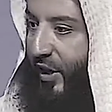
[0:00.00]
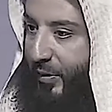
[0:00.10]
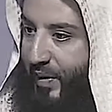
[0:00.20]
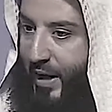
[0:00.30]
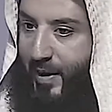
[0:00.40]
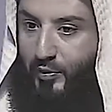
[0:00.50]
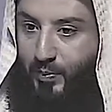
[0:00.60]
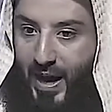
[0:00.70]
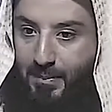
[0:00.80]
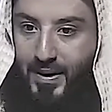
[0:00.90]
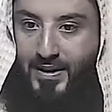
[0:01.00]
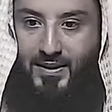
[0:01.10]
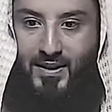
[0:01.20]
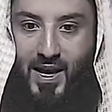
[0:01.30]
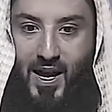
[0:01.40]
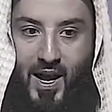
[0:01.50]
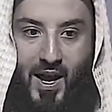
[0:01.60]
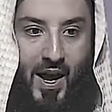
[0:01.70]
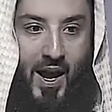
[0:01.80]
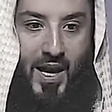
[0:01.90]
Tell me about Muhammad.
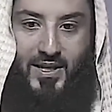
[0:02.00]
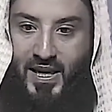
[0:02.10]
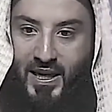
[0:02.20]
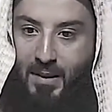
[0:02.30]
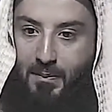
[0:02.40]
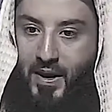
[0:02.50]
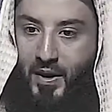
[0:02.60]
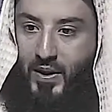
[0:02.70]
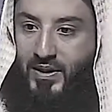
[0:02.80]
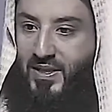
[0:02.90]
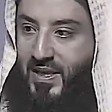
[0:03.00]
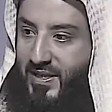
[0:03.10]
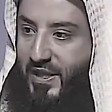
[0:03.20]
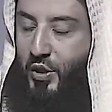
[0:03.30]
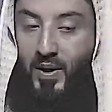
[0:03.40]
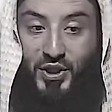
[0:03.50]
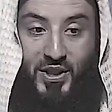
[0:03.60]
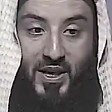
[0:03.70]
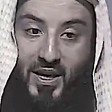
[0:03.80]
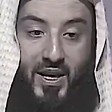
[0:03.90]
Has he come and what is his
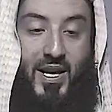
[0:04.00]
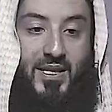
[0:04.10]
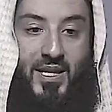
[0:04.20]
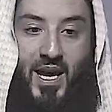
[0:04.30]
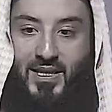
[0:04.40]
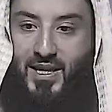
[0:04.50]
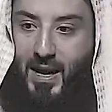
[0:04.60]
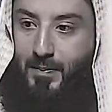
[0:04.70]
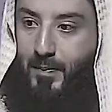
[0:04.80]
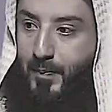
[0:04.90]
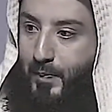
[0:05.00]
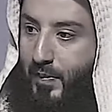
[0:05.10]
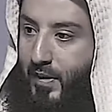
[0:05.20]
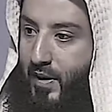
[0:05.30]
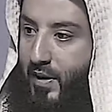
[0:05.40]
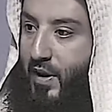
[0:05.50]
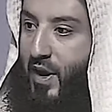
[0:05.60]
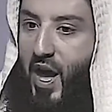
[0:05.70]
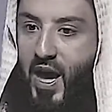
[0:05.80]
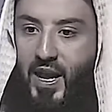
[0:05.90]
situation? Yes, he has
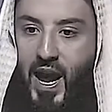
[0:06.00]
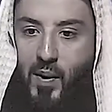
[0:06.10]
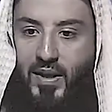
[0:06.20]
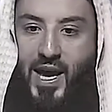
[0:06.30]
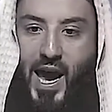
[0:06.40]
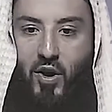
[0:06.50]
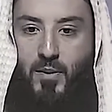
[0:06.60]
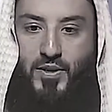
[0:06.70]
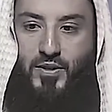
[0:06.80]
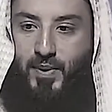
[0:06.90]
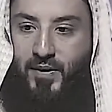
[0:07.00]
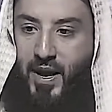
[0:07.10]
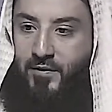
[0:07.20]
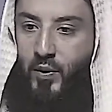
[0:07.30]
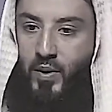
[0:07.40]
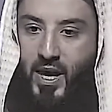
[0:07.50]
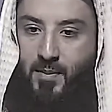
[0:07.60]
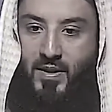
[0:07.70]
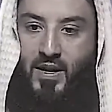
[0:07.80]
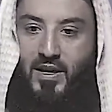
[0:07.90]
come. And how are the Arabs behaving with
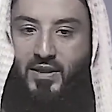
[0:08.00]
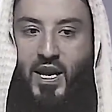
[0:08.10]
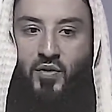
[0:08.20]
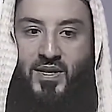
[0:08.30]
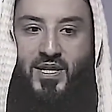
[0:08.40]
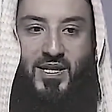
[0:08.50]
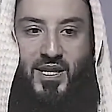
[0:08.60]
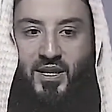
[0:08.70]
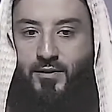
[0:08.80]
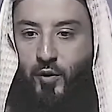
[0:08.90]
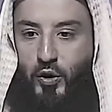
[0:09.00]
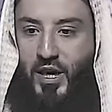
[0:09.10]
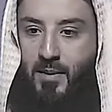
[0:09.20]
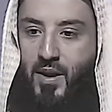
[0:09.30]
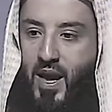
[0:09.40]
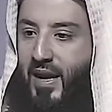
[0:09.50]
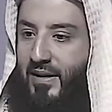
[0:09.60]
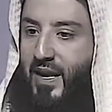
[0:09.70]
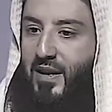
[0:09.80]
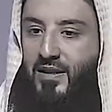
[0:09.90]
him? They resisted and fought him
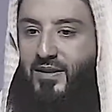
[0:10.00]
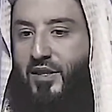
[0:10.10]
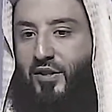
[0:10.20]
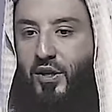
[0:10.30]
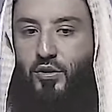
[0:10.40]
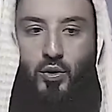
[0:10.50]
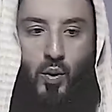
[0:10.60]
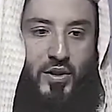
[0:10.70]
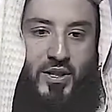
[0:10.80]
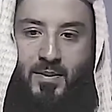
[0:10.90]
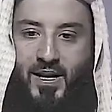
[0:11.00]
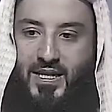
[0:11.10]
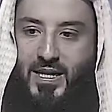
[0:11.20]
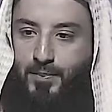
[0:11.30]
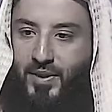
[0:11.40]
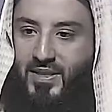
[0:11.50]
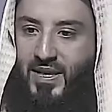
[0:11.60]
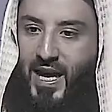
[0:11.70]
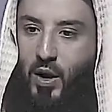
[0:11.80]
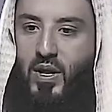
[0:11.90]
and then they turned towards him in acceptance
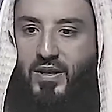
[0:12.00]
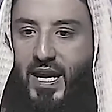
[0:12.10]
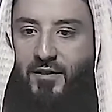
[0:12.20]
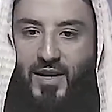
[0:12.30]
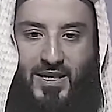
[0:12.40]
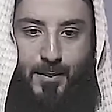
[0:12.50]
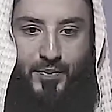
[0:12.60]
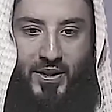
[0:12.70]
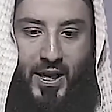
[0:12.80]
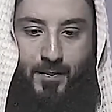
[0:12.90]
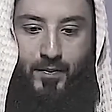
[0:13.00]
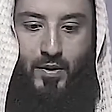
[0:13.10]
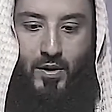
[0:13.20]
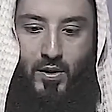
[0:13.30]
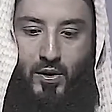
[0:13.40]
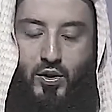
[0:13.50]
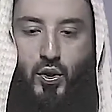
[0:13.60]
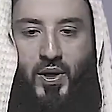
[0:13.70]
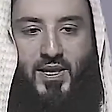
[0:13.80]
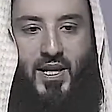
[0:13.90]
and now they have accepted him.
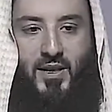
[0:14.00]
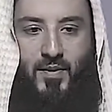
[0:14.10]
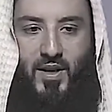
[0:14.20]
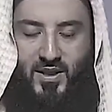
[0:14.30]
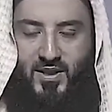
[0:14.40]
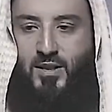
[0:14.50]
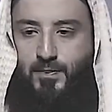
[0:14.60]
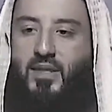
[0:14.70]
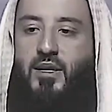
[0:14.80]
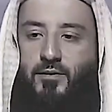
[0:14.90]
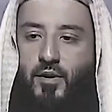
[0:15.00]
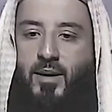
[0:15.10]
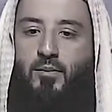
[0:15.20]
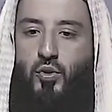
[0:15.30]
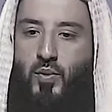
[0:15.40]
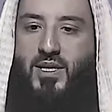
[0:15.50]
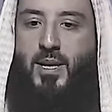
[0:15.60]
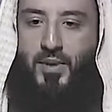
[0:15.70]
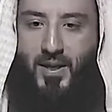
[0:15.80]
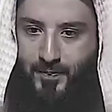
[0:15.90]
So he said, "It is better for them to
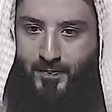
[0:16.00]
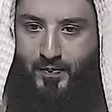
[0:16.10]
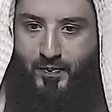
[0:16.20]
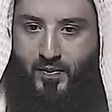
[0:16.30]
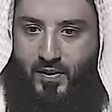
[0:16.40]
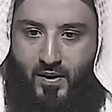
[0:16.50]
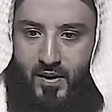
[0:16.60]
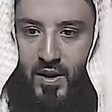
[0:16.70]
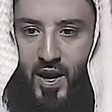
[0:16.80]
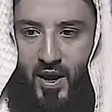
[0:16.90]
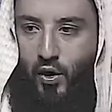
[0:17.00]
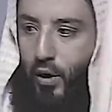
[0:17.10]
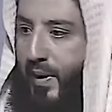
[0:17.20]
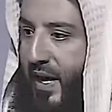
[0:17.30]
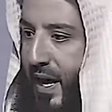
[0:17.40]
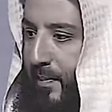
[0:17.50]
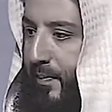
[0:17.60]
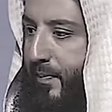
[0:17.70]
accept him and obey him.